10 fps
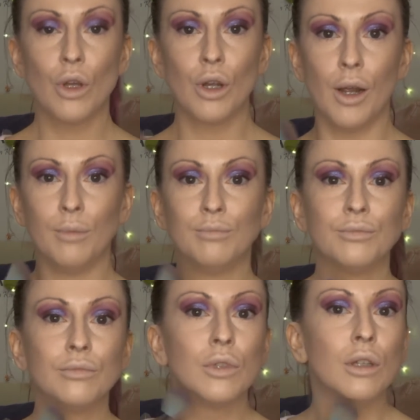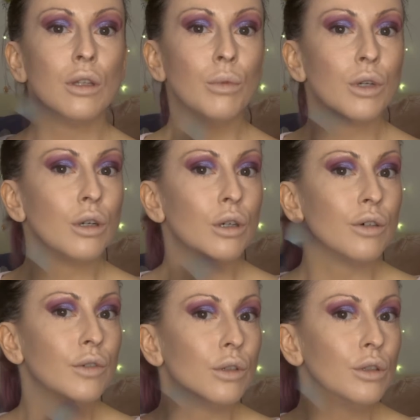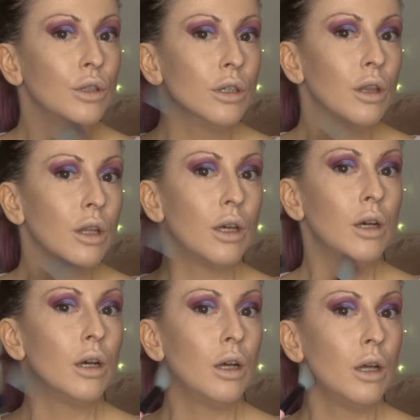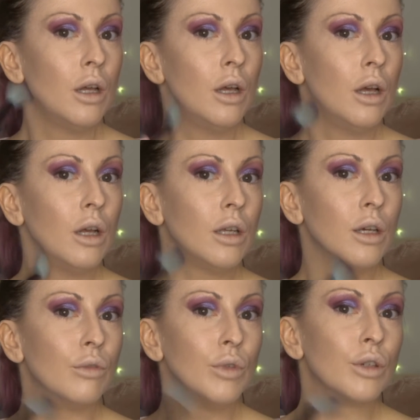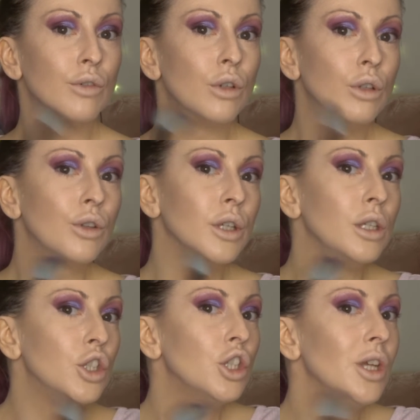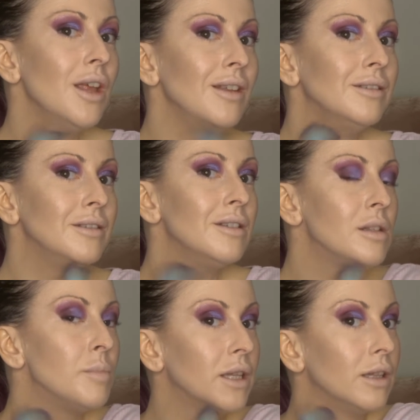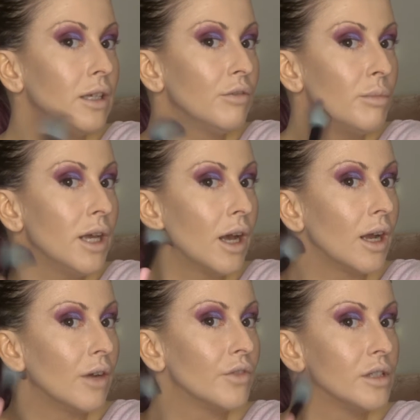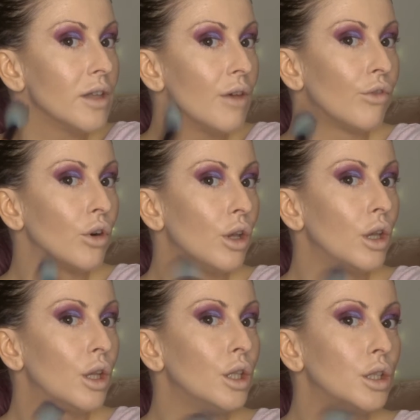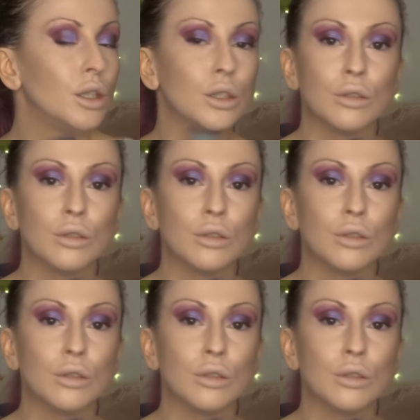Okay, and then we're going to go for under there and get rid of all the chins. Believe me, I have several.